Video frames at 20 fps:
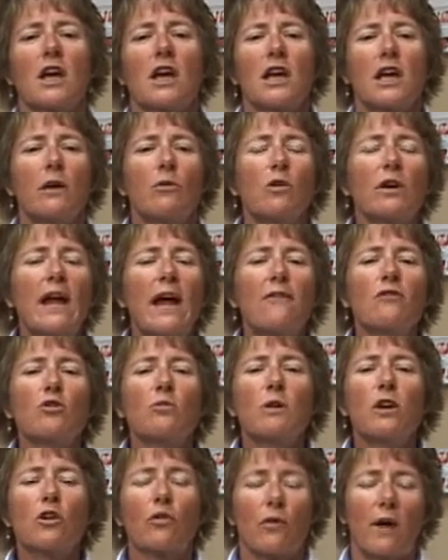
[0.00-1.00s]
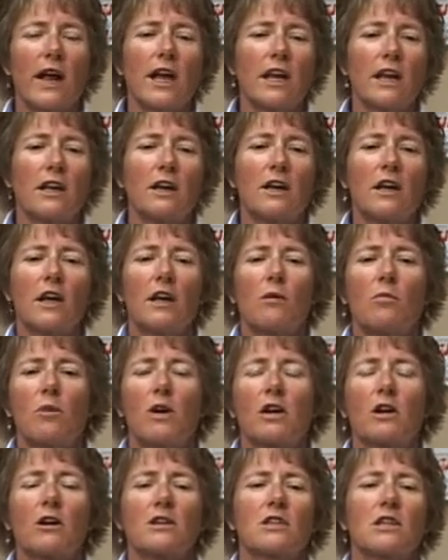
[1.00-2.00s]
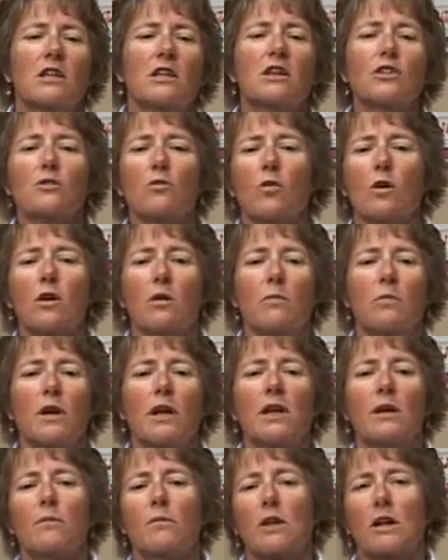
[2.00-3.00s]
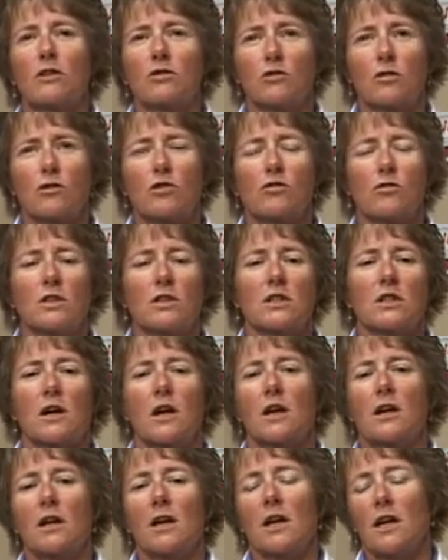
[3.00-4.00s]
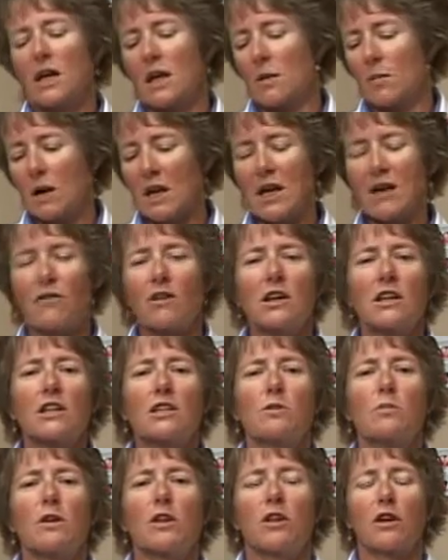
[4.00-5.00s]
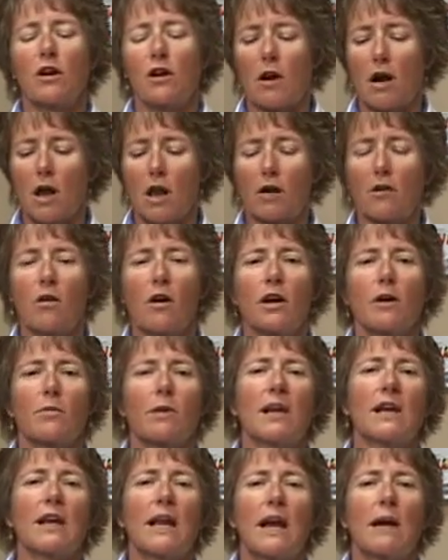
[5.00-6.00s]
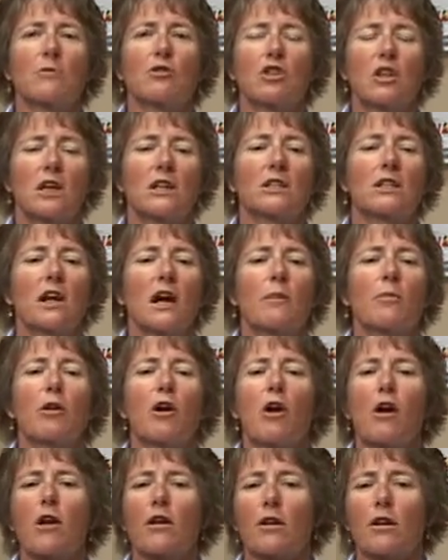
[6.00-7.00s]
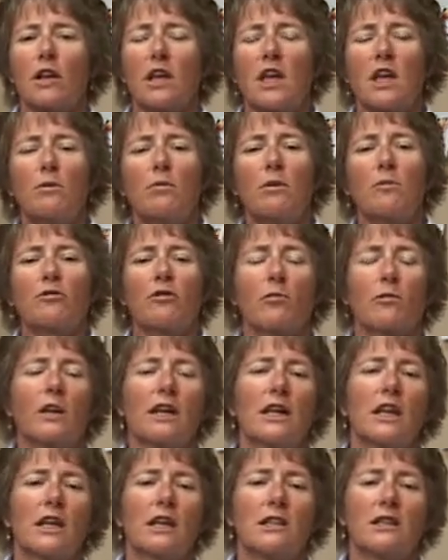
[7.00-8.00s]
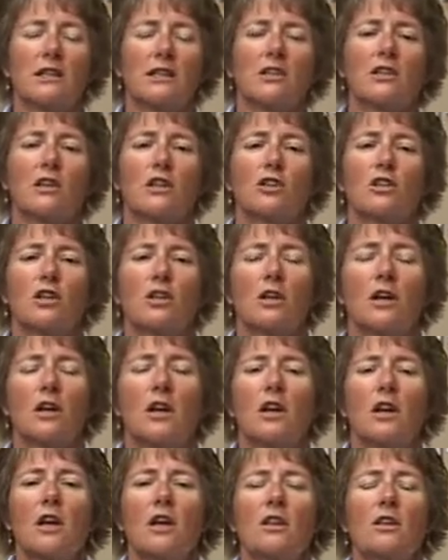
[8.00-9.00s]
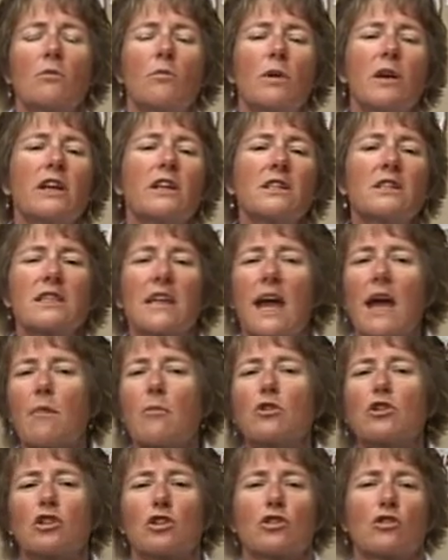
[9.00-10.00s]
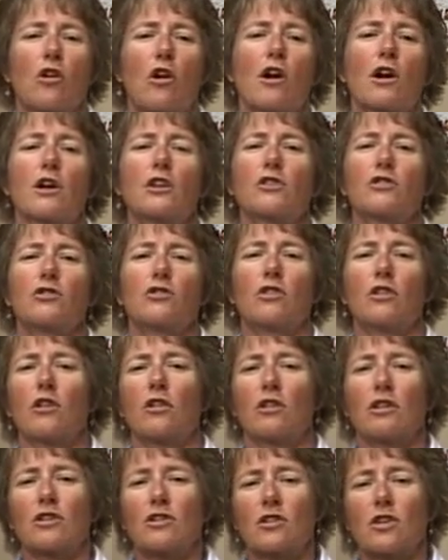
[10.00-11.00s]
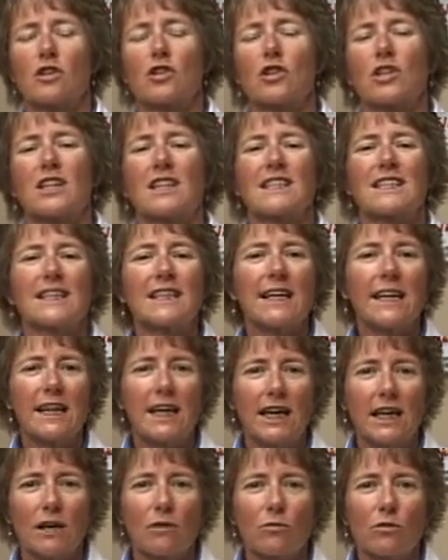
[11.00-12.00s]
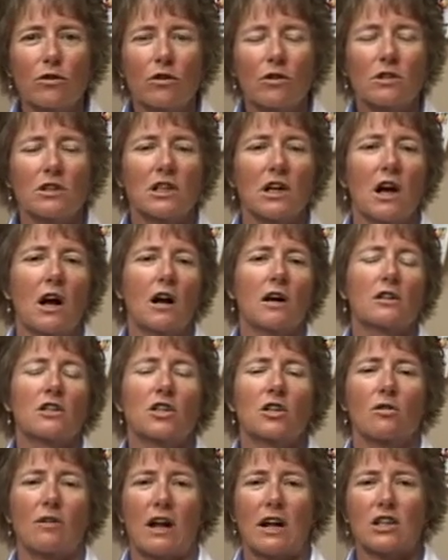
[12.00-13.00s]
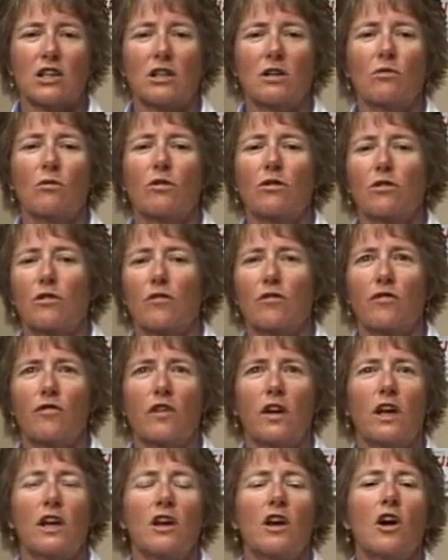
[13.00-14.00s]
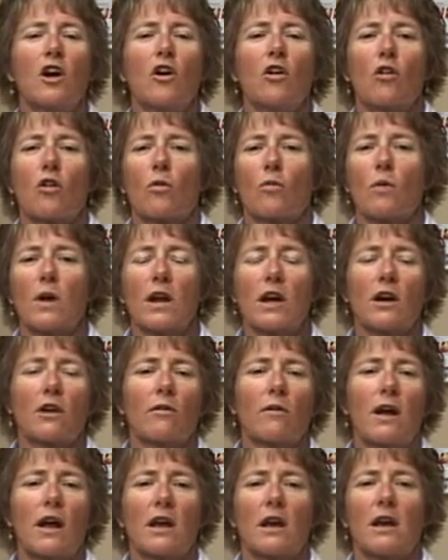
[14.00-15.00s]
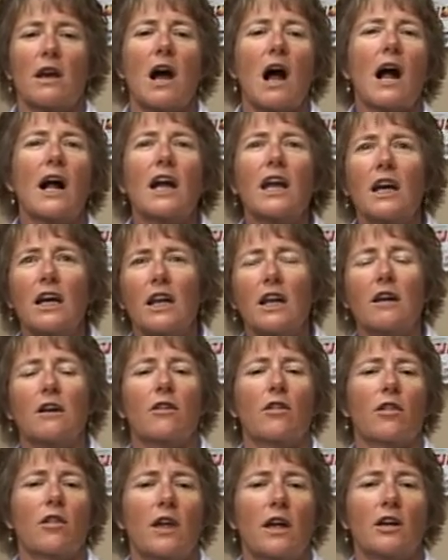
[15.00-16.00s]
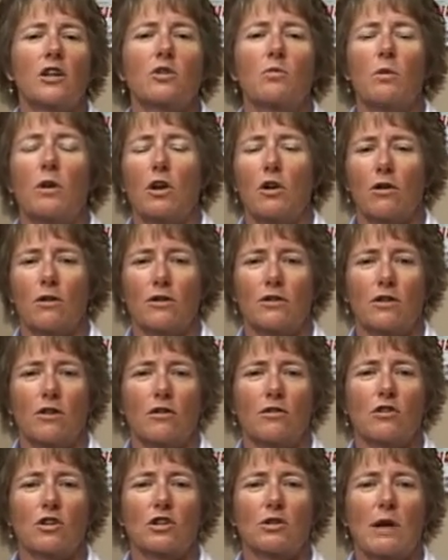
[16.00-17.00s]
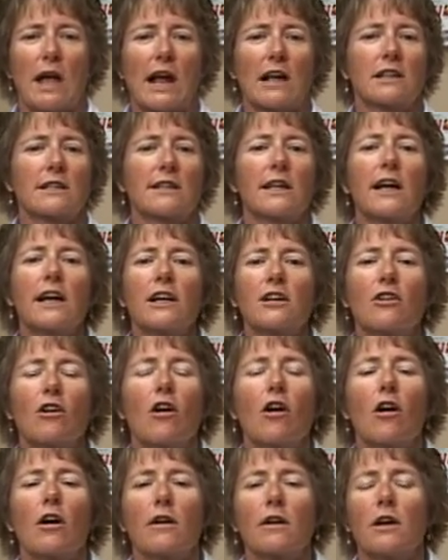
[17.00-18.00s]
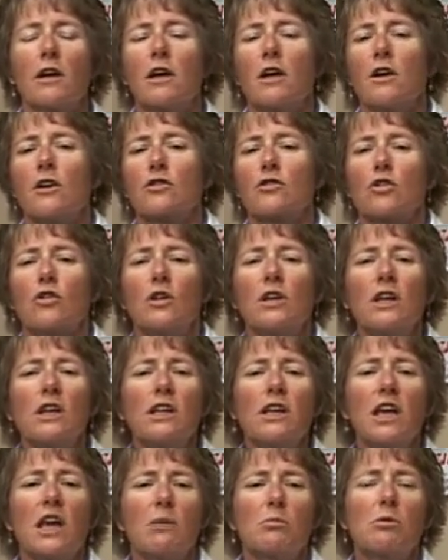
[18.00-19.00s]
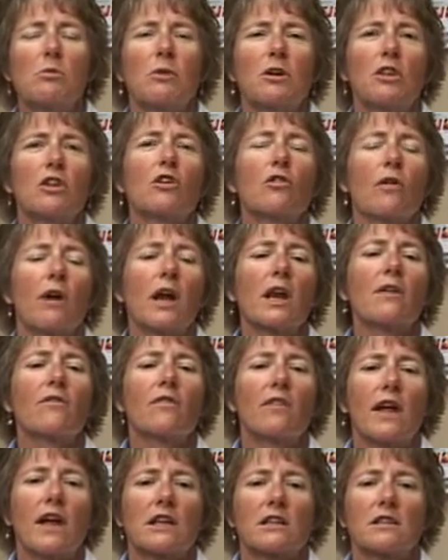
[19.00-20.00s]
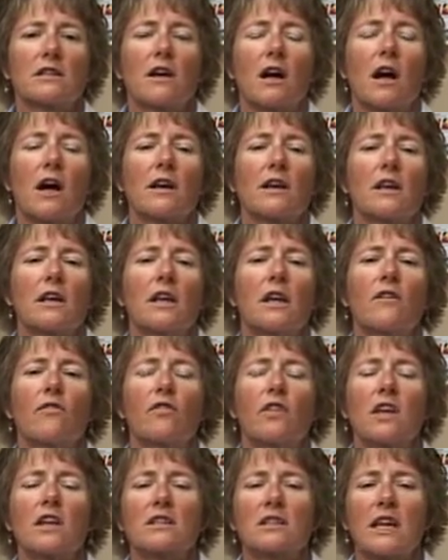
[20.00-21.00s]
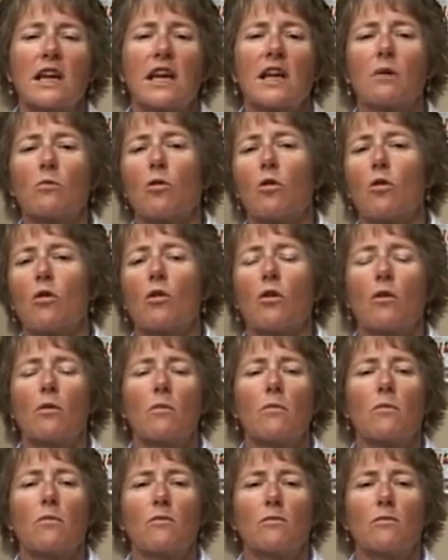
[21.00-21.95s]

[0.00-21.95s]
He would have to be crated because he doesn't want to beat up that surgery site. He might have an Elizabethan collar on, a big lampshade type collar to keep him from licking his incision. The biggest damage a dog can do to their incision is licking it with their tongue, scratching it with their feet, or running around and knocking it into things because they're just acting like a dog. So you need to keep him in the crate if that's done. If this animal